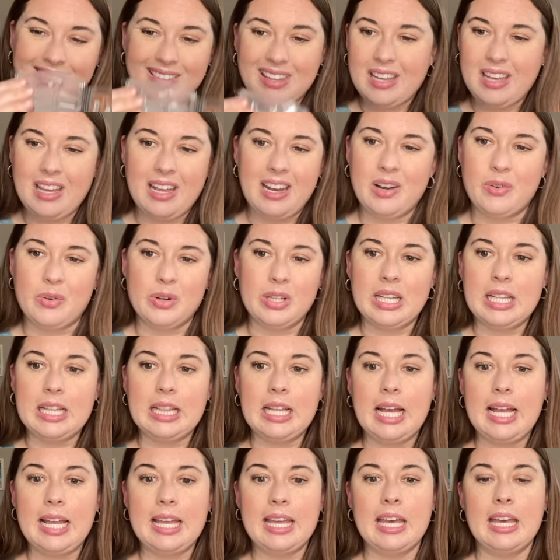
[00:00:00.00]
I didn't really
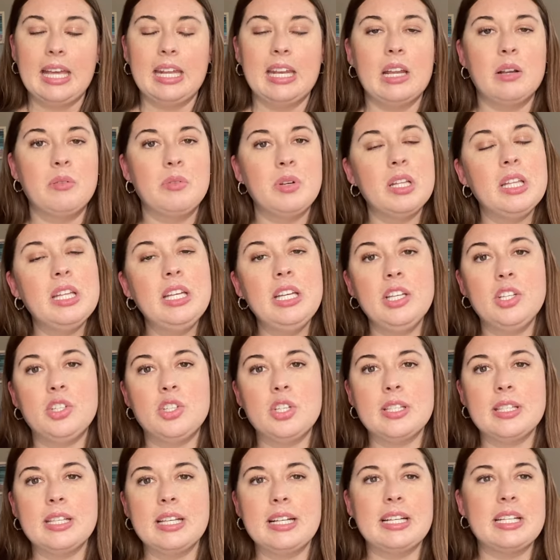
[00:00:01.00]
like it. It really is
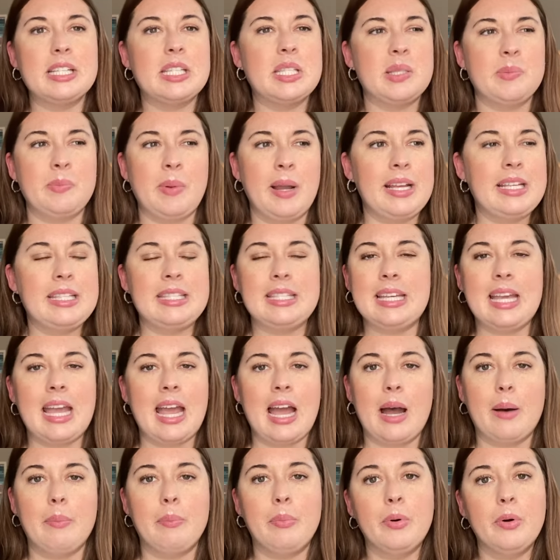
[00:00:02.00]
just like a spicy
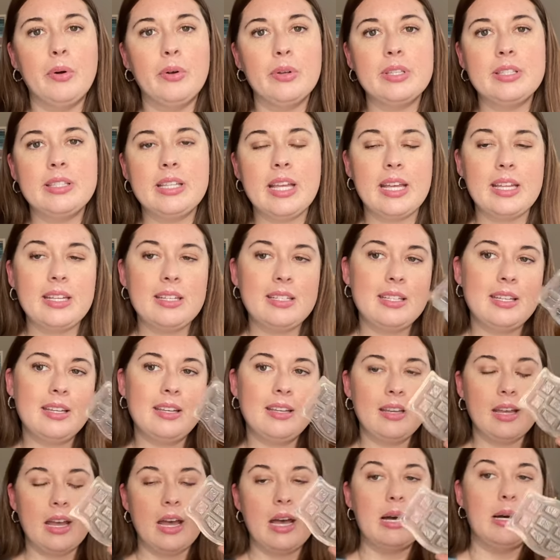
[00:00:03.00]
apple scent.
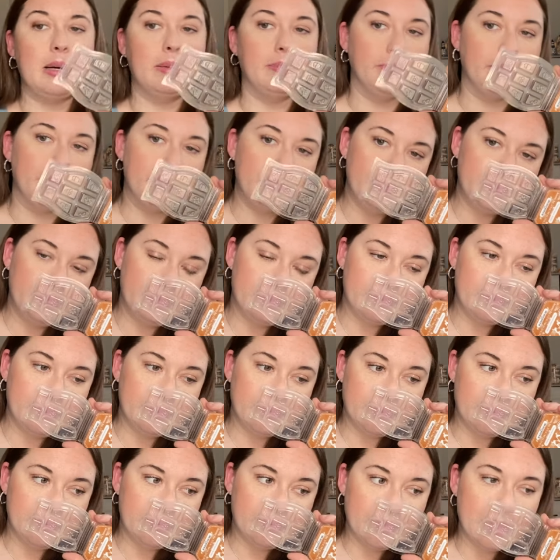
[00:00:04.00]

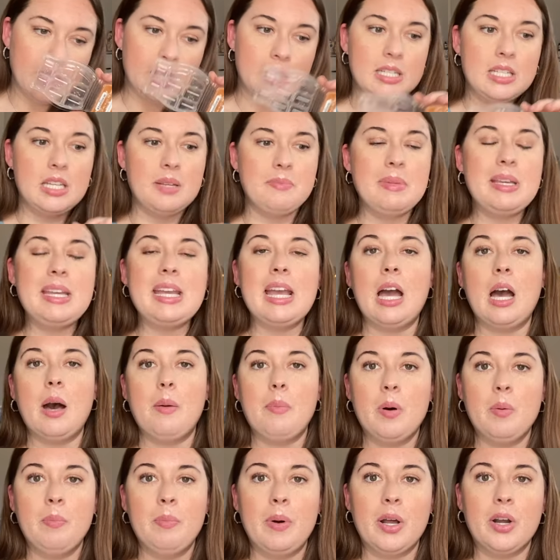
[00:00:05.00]
To me,
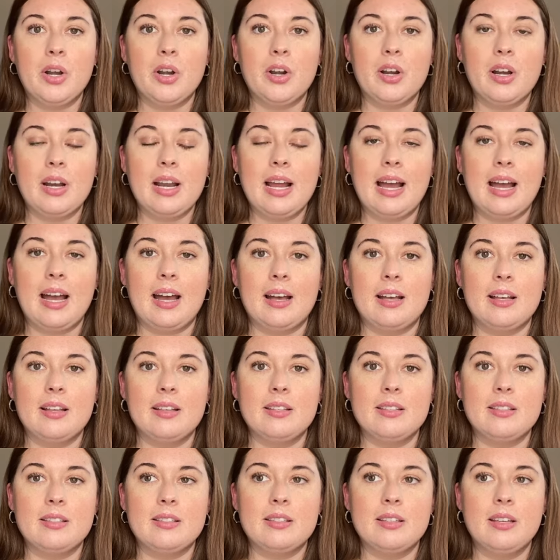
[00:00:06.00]
apple butter
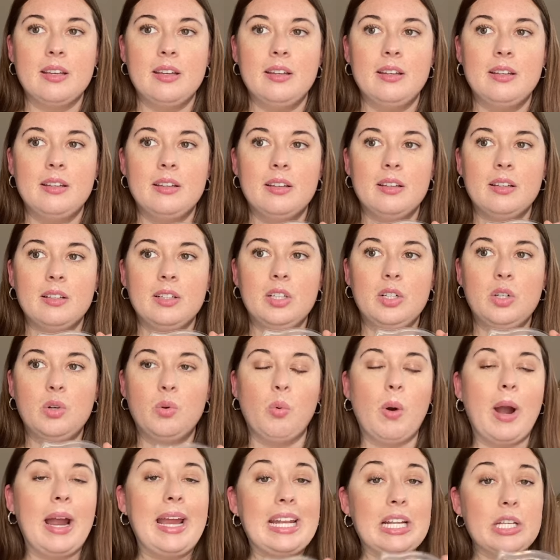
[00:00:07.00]
has
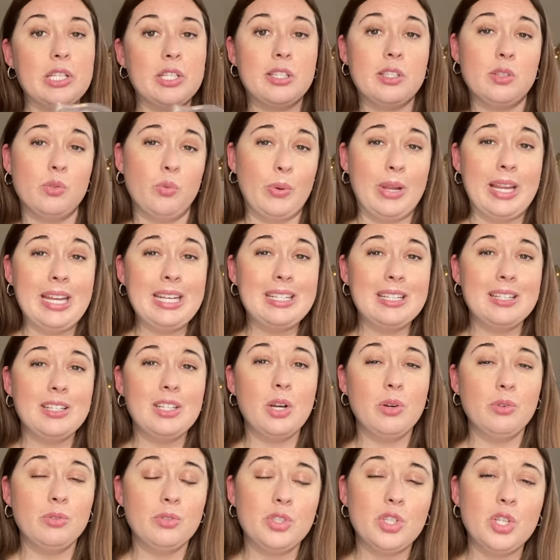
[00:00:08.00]
quite a sweet
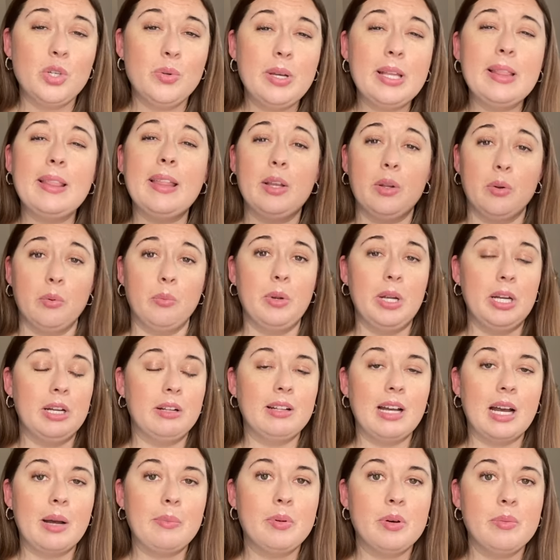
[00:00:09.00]
note to it, like real
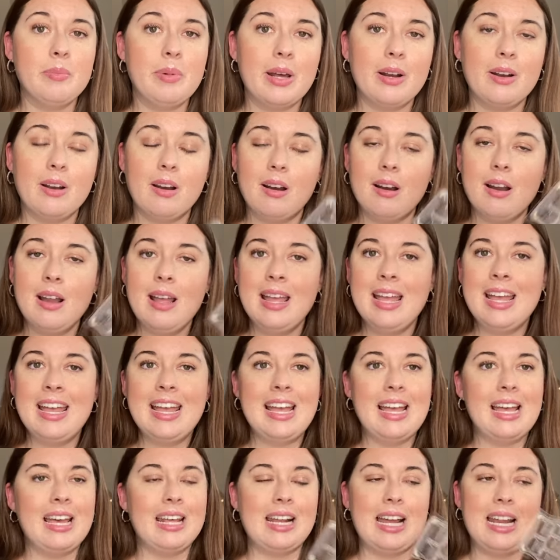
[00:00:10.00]
apple butter.
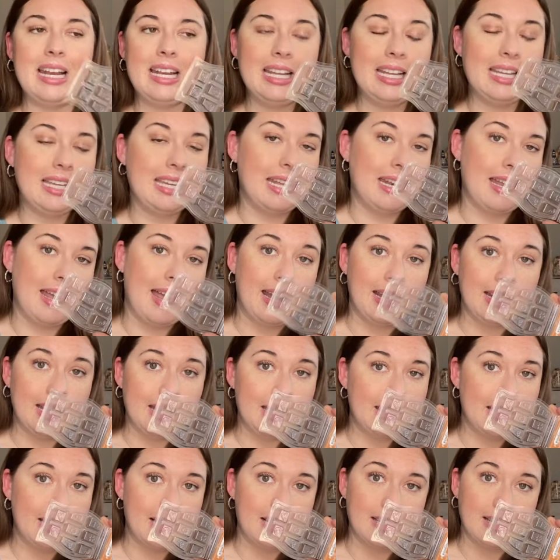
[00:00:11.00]
And I didn't get
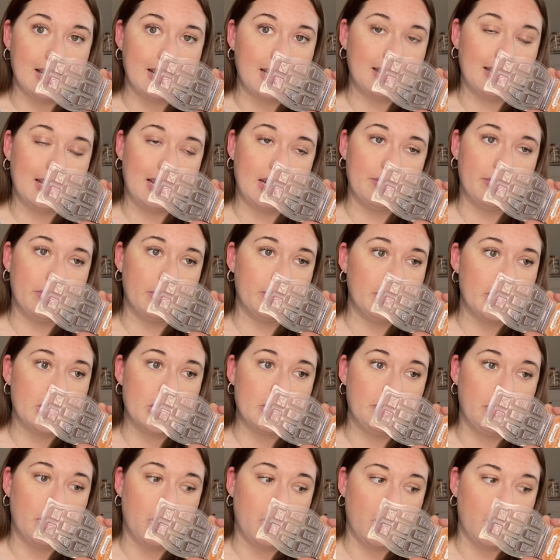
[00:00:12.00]
anything like that from this
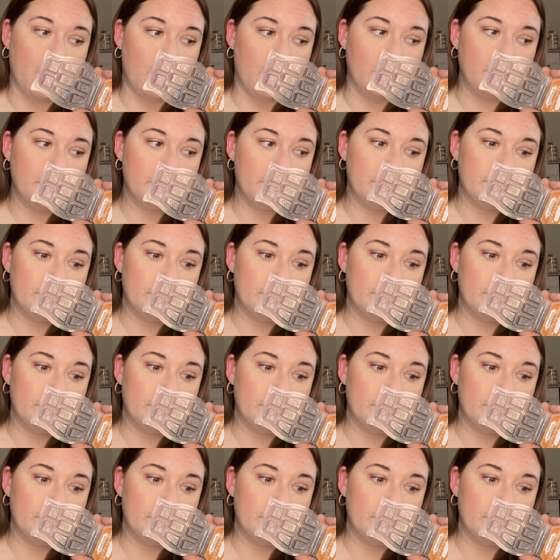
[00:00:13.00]
bar.